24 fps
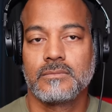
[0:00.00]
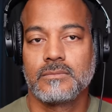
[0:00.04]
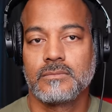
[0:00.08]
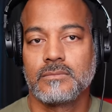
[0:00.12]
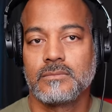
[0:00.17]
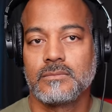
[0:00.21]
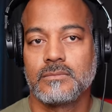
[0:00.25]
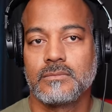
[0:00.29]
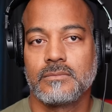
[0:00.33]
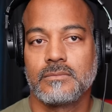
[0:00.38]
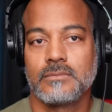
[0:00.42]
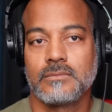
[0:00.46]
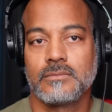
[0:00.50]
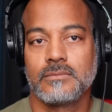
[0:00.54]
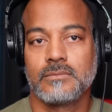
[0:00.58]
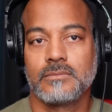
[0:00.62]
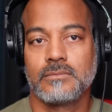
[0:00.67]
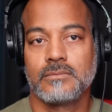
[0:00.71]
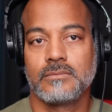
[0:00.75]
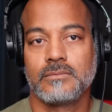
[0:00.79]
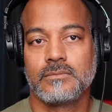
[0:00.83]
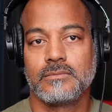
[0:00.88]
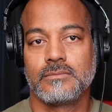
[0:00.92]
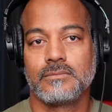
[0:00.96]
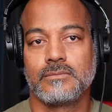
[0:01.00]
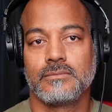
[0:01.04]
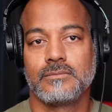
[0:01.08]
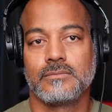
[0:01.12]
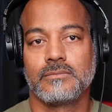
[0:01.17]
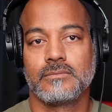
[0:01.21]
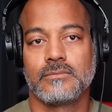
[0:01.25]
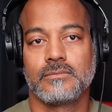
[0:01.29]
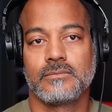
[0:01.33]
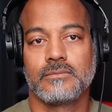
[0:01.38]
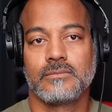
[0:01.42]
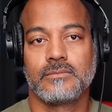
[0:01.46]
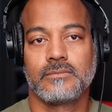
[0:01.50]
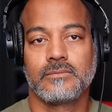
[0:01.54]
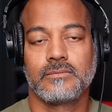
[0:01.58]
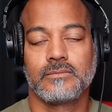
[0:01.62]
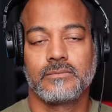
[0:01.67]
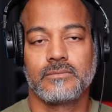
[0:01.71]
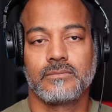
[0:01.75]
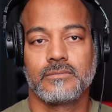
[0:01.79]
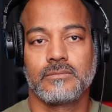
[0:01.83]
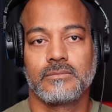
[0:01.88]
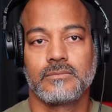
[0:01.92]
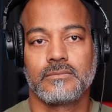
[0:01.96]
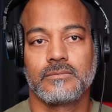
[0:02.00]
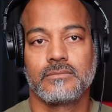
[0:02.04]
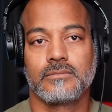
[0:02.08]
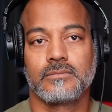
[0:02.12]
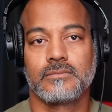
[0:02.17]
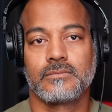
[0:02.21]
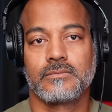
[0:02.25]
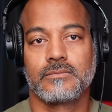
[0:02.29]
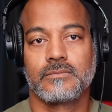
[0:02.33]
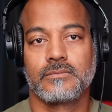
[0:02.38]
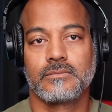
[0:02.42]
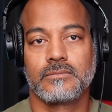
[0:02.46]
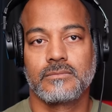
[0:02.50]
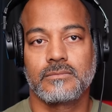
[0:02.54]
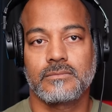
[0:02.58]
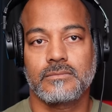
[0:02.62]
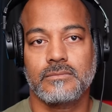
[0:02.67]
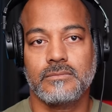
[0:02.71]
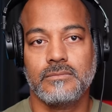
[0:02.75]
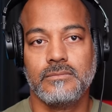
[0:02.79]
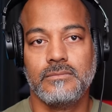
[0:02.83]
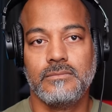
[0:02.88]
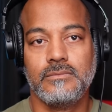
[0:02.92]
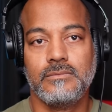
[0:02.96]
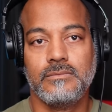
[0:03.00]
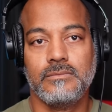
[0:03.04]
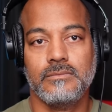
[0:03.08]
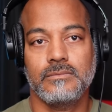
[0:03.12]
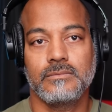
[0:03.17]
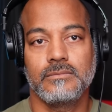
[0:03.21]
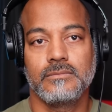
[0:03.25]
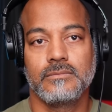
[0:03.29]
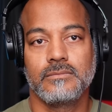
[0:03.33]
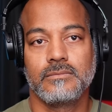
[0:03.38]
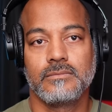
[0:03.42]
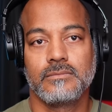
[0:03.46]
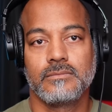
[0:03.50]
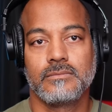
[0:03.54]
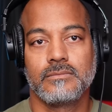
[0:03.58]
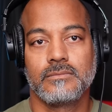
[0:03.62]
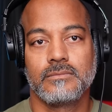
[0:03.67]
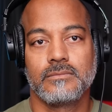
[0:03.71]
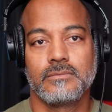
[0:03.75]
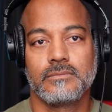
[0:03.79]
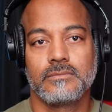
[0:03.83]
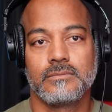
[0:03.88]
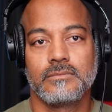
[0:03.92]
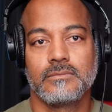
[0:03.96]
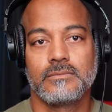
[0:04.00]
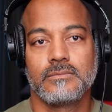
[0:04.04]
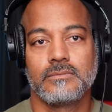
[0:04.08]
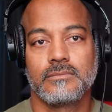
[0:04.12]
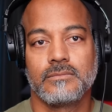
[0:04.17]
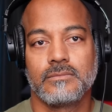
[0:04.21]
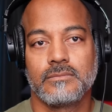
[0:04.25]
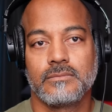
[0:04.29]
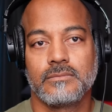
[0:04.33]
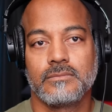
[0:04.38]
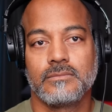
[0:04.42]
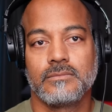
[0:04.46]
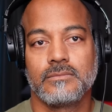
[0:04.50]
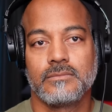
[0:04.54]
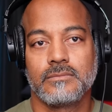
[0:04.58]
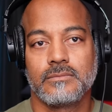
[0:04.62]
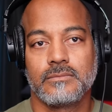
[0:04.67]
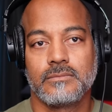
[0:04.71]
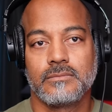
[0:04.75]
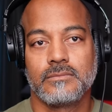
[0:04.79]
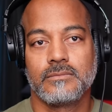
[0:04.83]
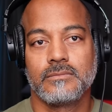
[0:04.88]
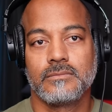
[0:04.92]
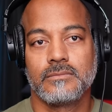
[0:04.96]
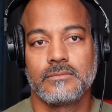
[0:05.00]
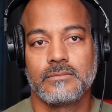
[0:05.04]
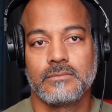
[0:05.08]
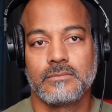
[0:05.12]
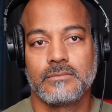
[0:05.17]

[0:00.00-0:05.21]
(silent)